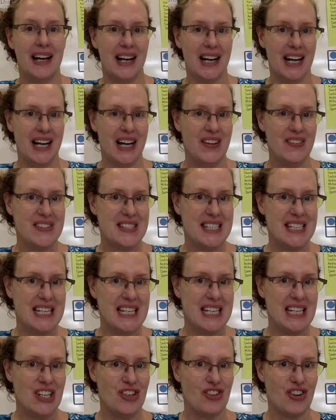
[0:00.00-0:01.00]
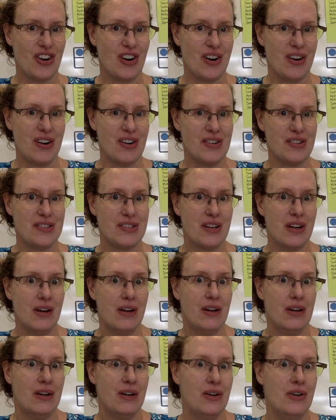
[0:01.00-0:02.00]
I've seen kindergartners
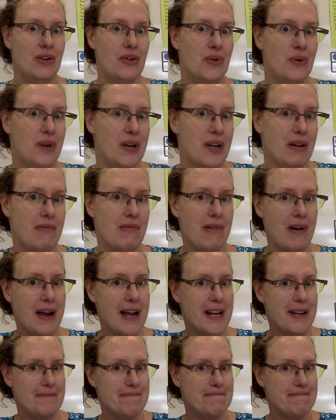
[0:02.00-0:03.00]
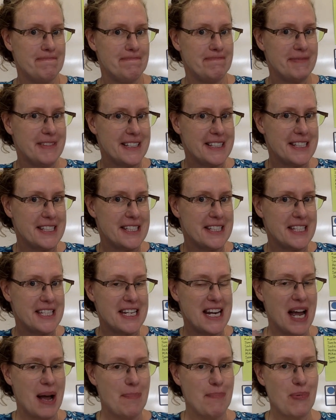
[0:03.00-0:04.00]
who can write
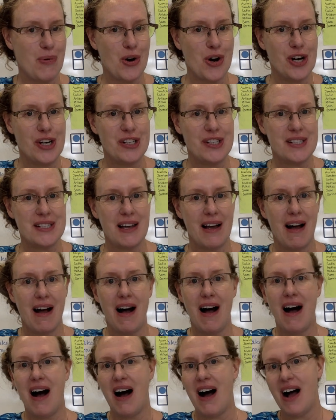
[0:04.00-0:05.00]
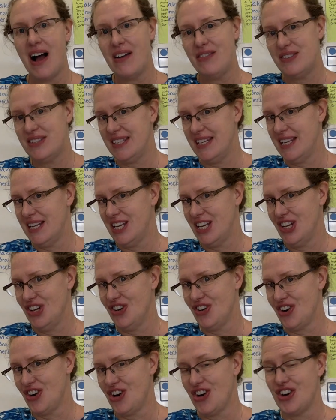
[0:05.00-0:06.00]
snap words. I've seen
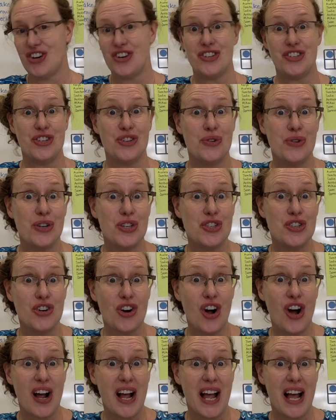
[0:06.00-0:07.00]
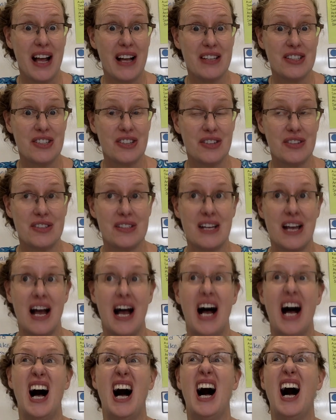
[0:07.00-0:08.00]
kindergartners who can draw castles.
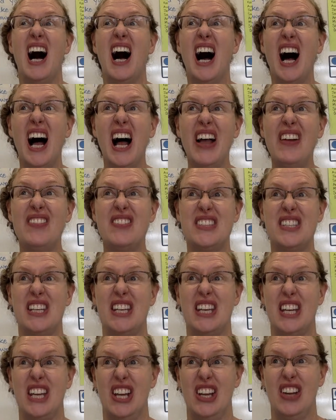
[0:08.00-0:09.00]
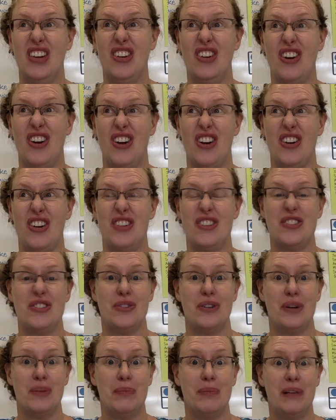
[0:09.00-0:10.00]
I've seen kindergartners who
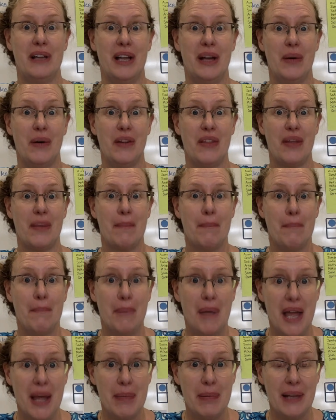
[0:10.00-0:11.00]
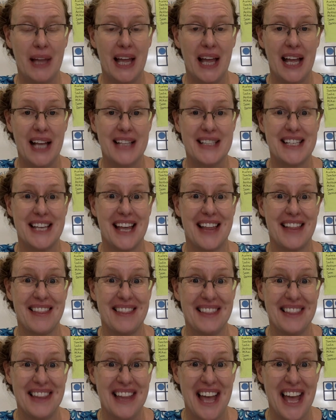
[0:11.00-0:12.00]
can play with Beyblades
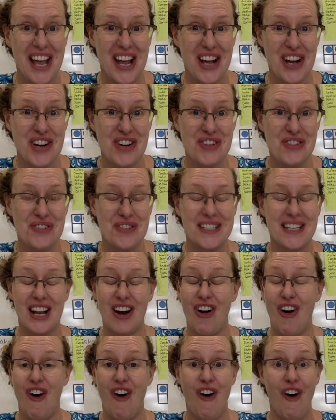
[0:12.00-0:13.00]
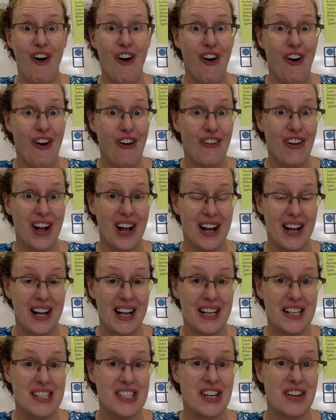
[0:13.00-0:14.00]
and Legos and all
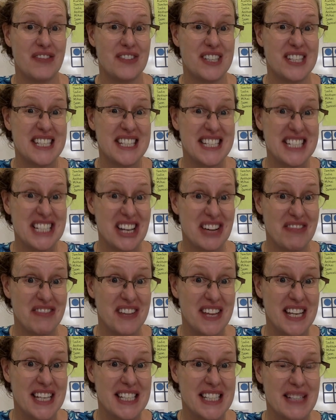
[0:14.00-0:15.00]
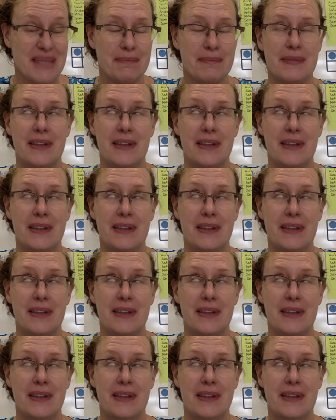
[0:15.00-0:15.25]
kinds of stuffies.